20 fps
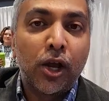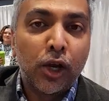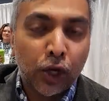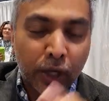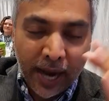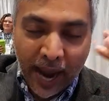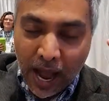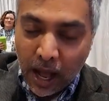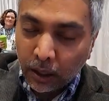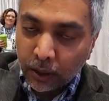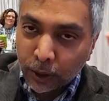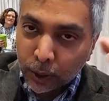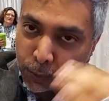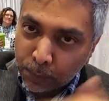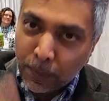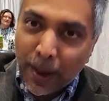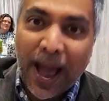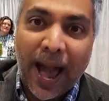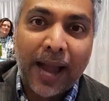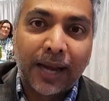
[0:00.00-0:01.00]
Your calendar is
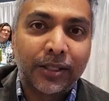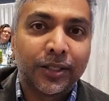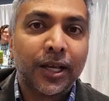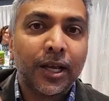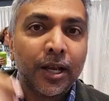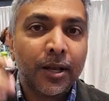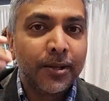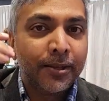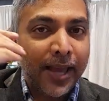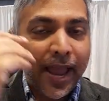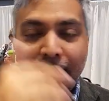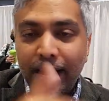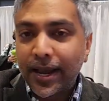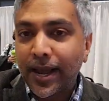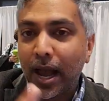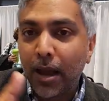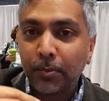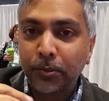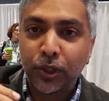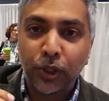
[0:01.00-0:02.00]
packed. 8
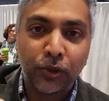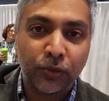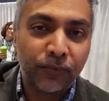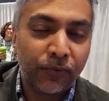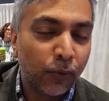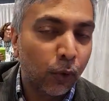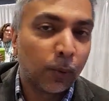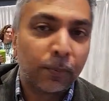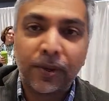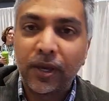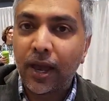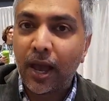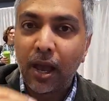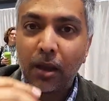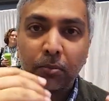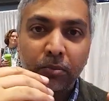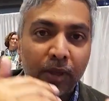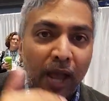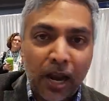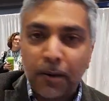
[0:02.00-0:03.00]
a.m. to 4
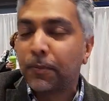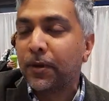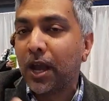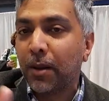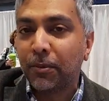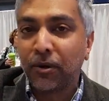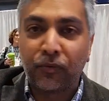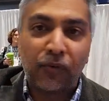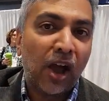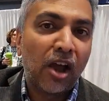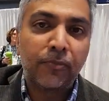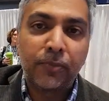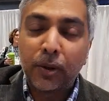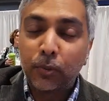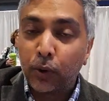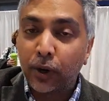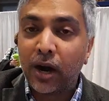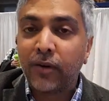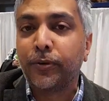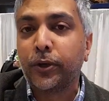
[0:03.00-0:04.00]
p.m., 9 p.m. to 5 p.m.,
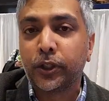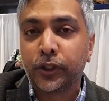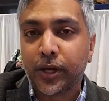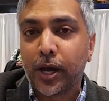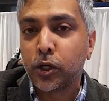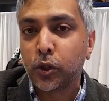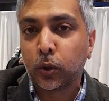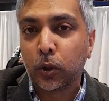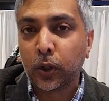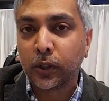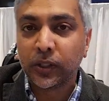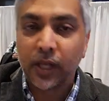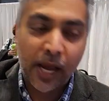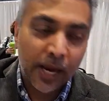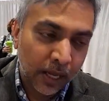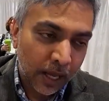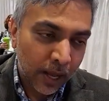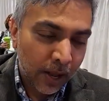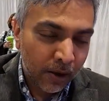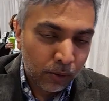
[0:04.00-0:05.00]
whatever your schedule looks like,
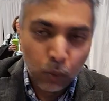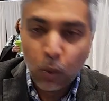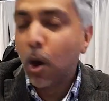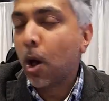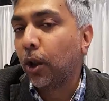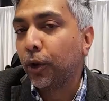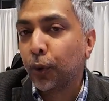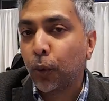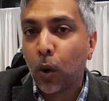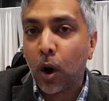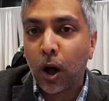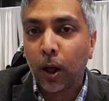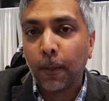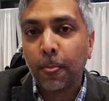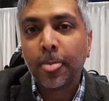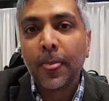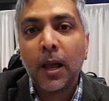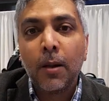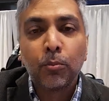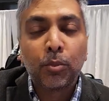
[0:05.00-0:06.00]
wall to wall.
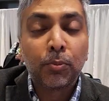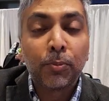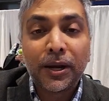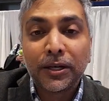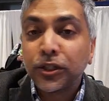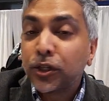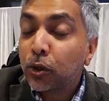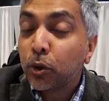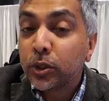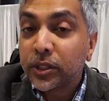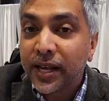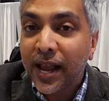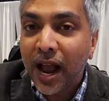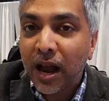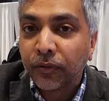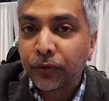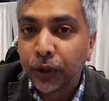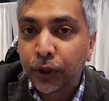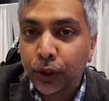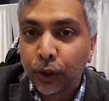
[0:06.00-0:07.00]
But by Tuesday
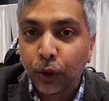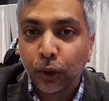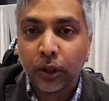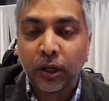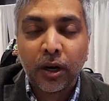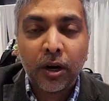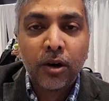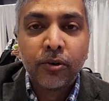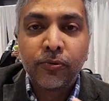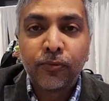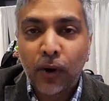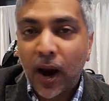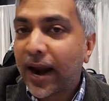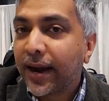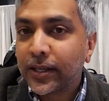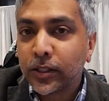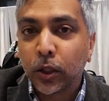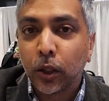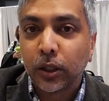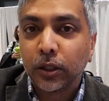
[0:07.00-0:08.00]
afternoon,
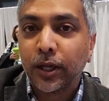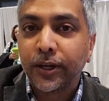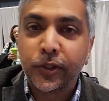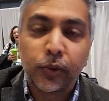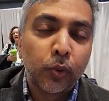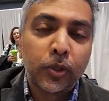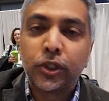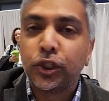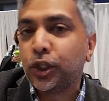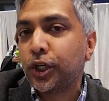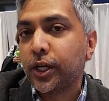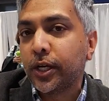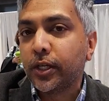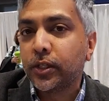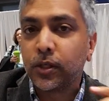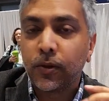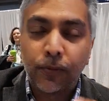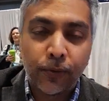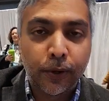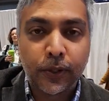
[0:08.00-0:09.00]
Friday's looking like Swiss cheese,
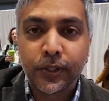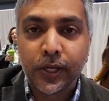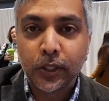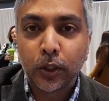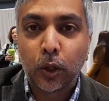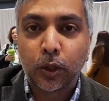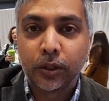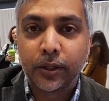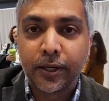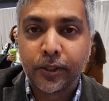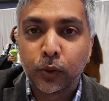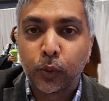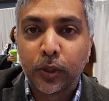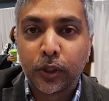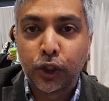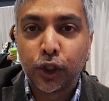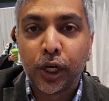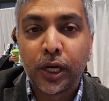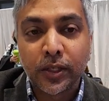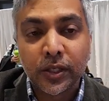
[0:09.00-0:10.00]
Thursday's looking like Swiss
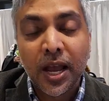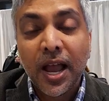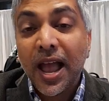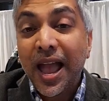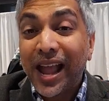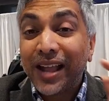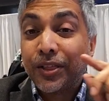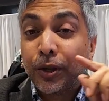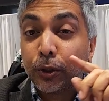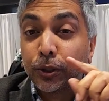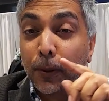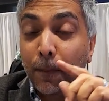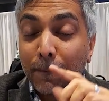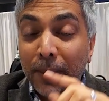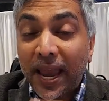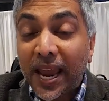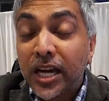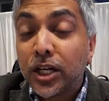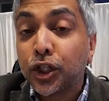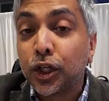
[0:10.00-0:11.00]
cheese, and there was a
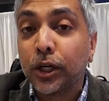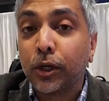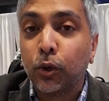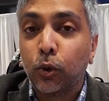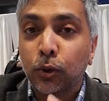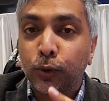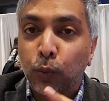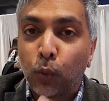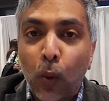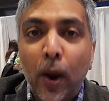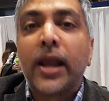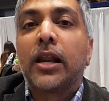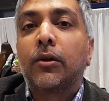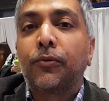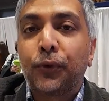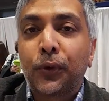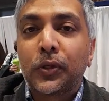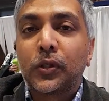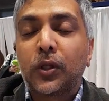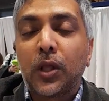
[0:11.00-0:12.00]
patient who was waiting for
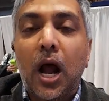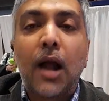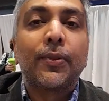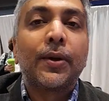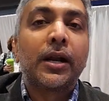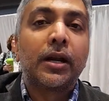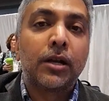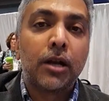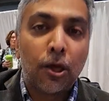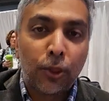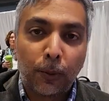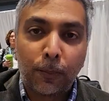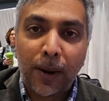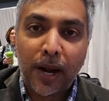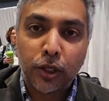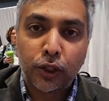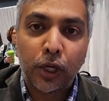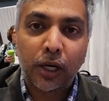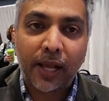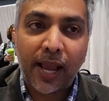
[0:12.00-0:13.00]
the slot that another
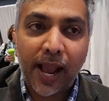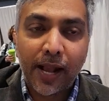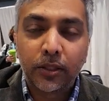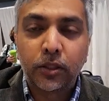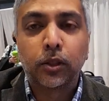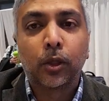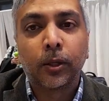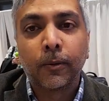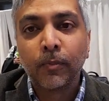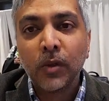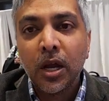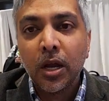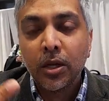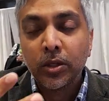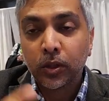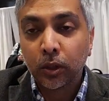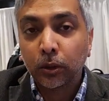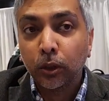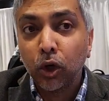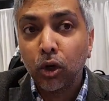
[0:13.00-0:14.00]
patient had canceled.
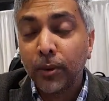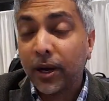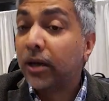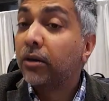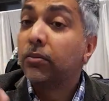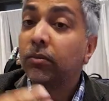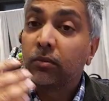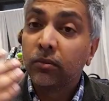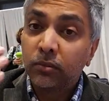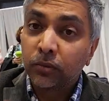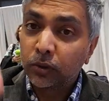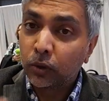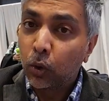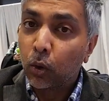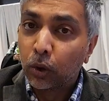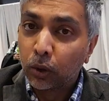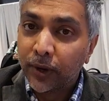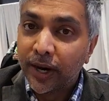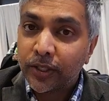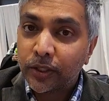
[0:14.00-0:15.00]
So Luma,
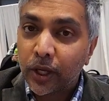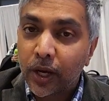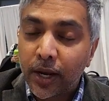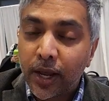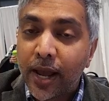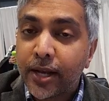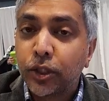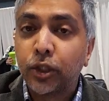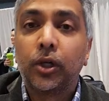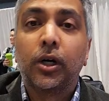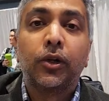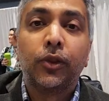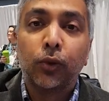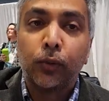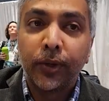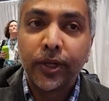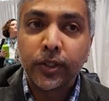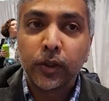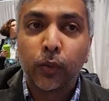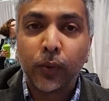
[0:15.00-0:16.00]
core raison d'etre, the
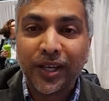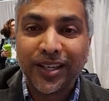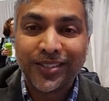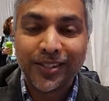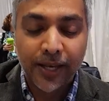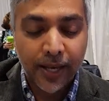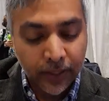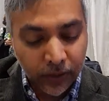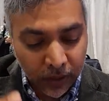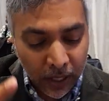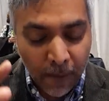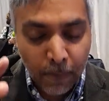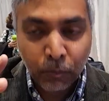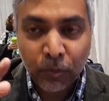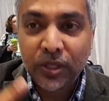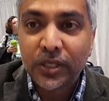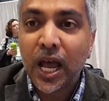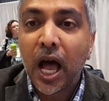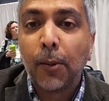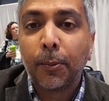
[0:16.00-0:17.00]
reason we exist,
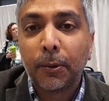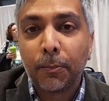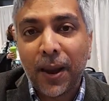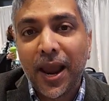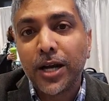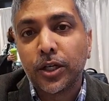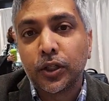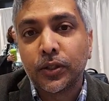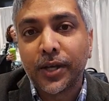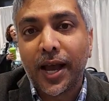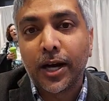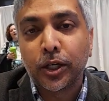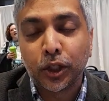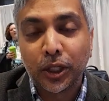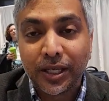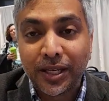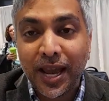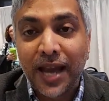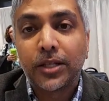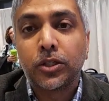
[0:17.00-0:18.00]
is helping patients actually
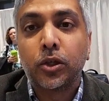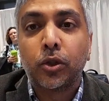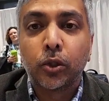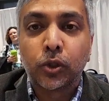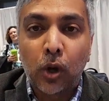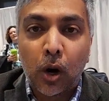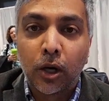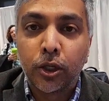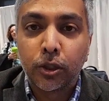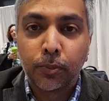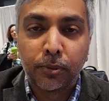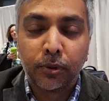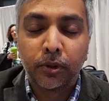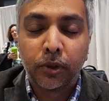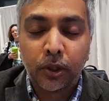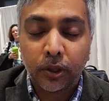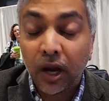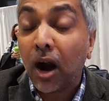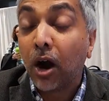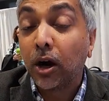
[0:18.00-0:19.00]
get to those hard
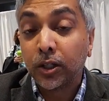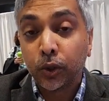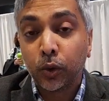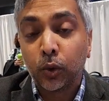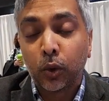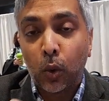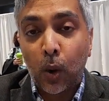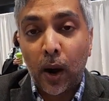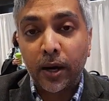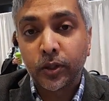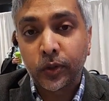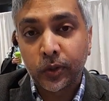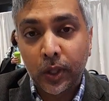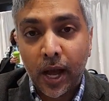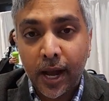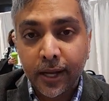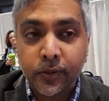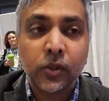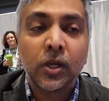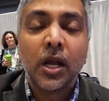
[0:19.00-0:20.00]
to acquire
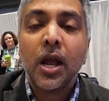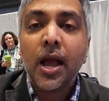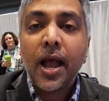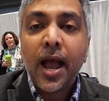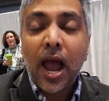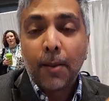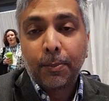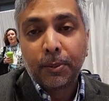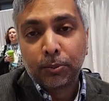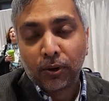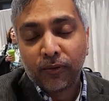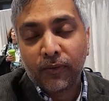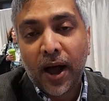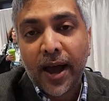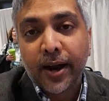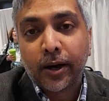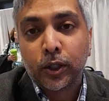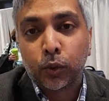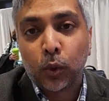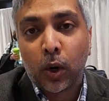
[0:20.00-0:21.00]
slots, helping
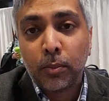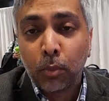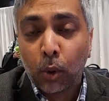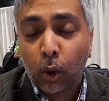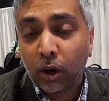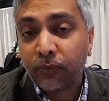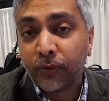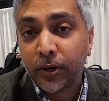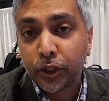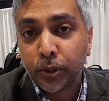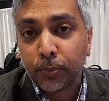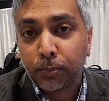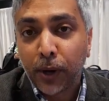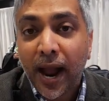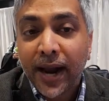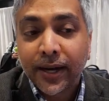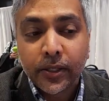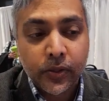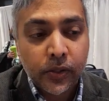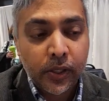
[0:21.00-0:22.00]
providers run more efficient
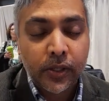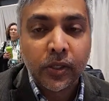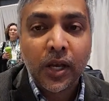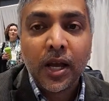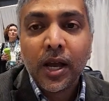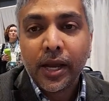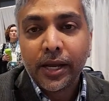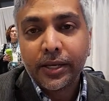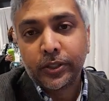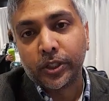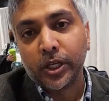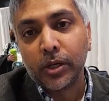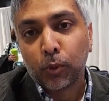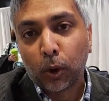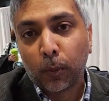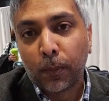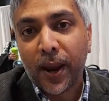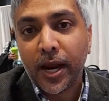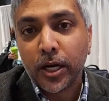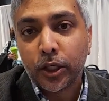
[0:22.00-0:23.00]
practices and see more
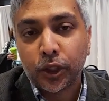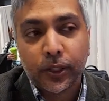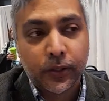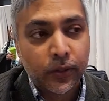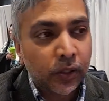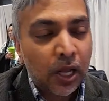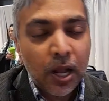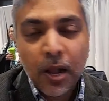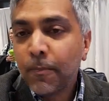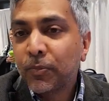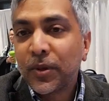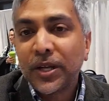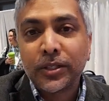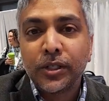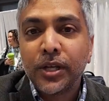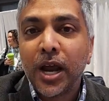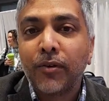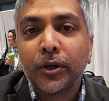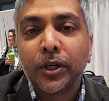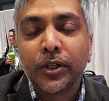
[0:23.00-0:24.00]
patients. It's
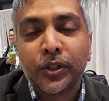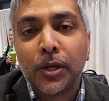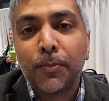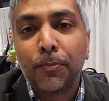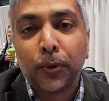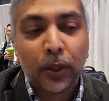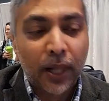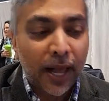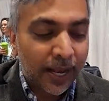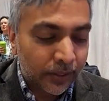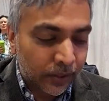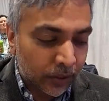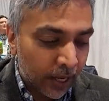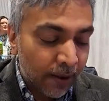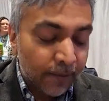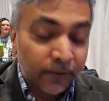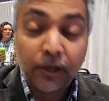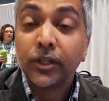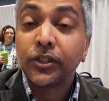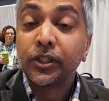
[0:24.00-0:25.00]
never as simple as
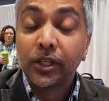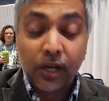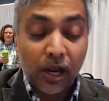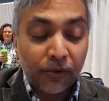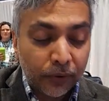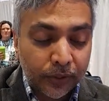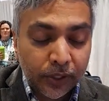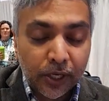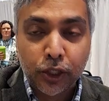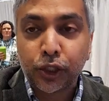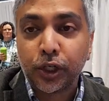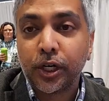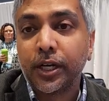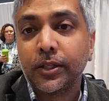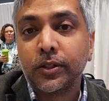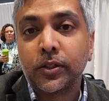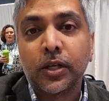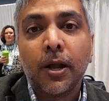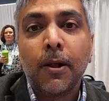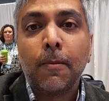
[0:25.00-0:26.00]
there isn't enough
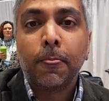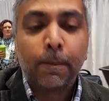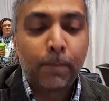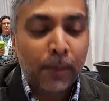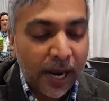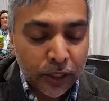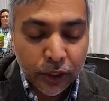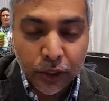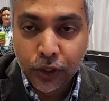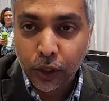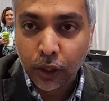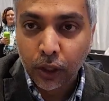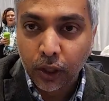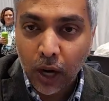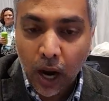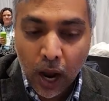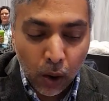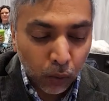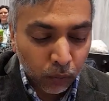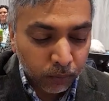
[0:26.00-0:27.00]
physicians, patients
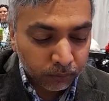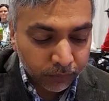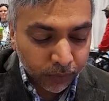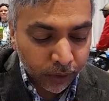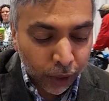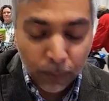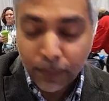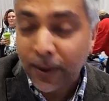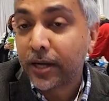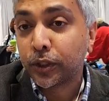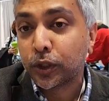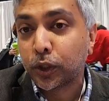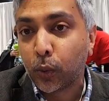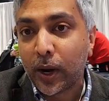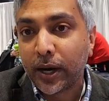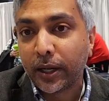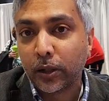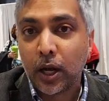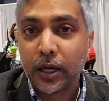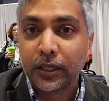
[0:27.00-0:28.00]
are
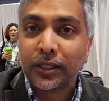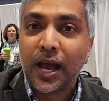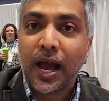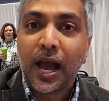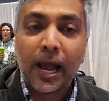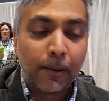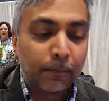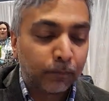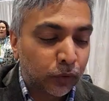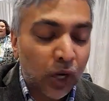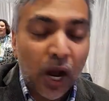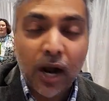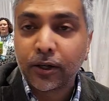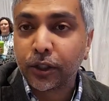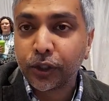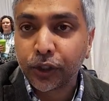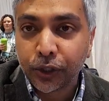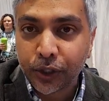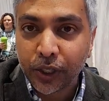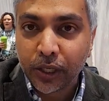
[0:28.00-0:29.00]
waiting a long time,
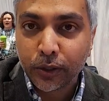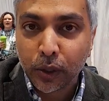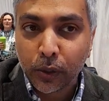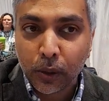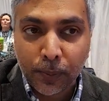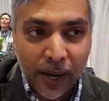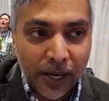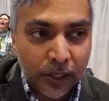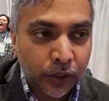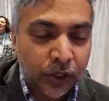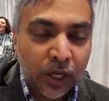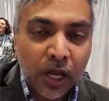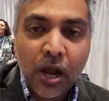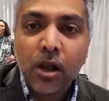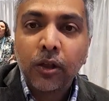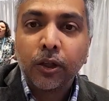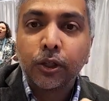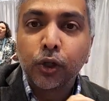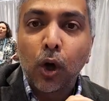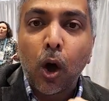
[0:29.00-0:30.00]
doctors are seeing too many patients.
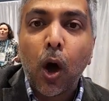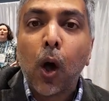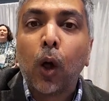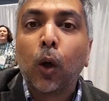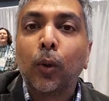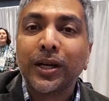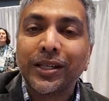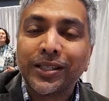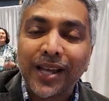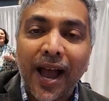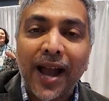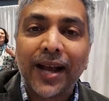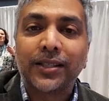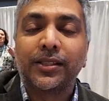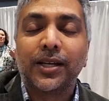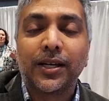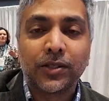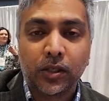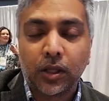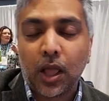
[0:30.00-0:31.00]
There's always
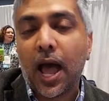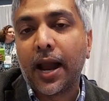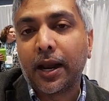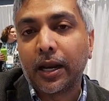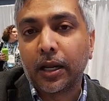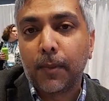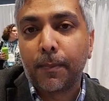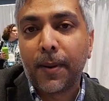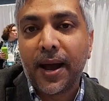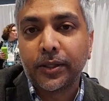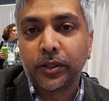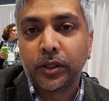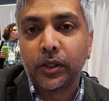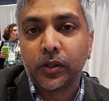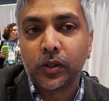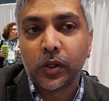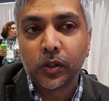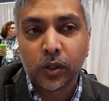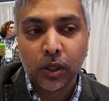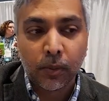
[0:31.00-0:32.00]
excess slack and capacity in the
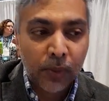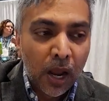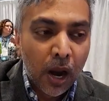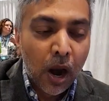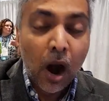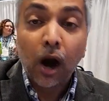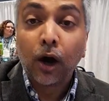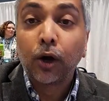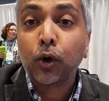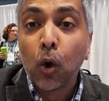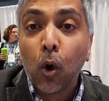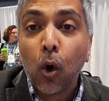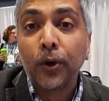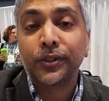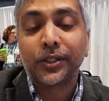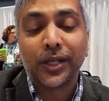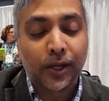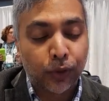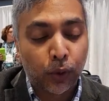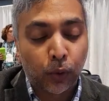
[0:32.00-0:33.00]
system. Our goal is
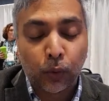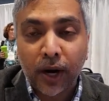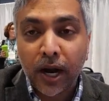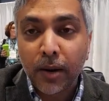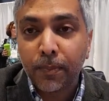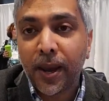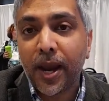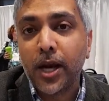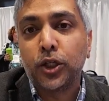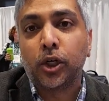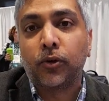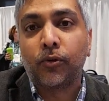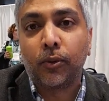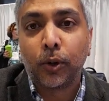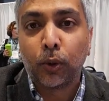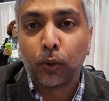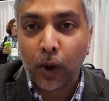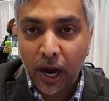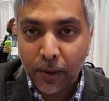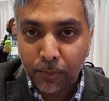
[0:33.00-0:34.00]
to get the right patient from
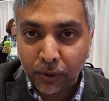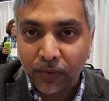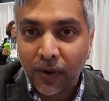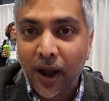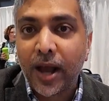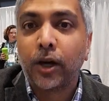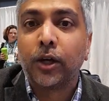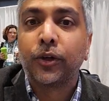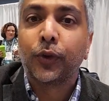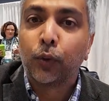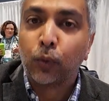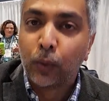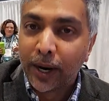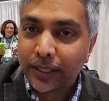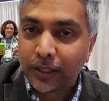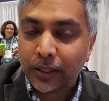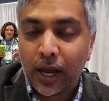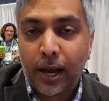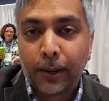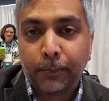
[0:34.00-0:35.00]
the right provider at the
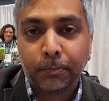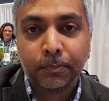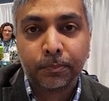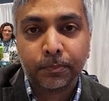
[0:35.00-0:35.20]
right time.